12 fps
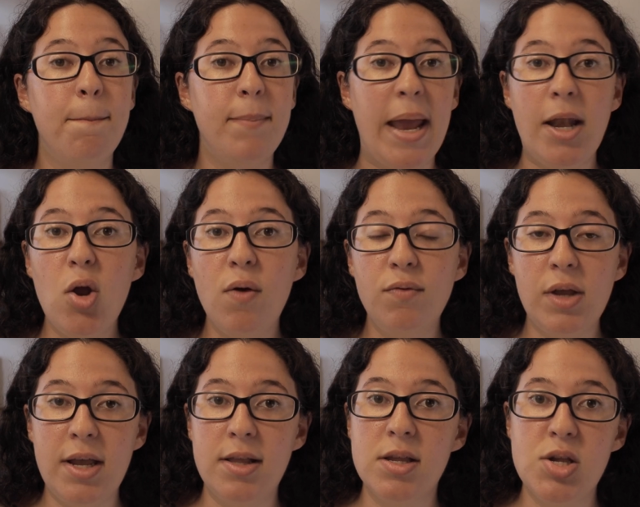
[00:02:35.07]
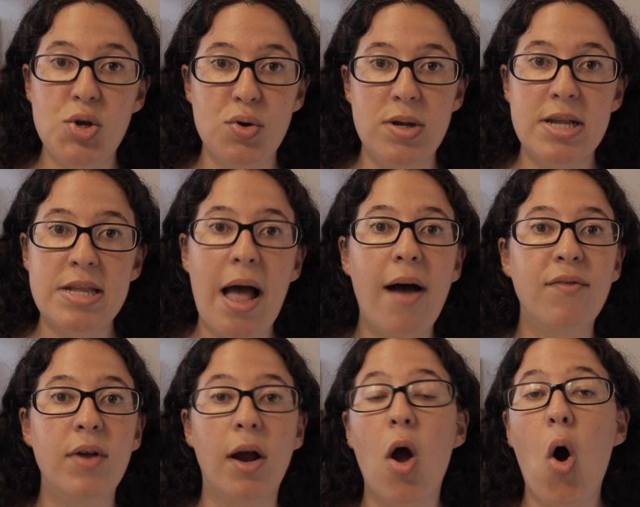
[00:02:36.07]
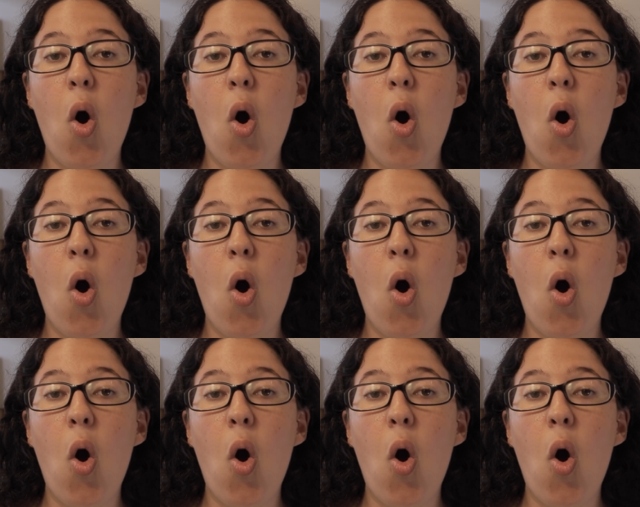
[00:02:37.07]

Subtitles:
Many of the industries have their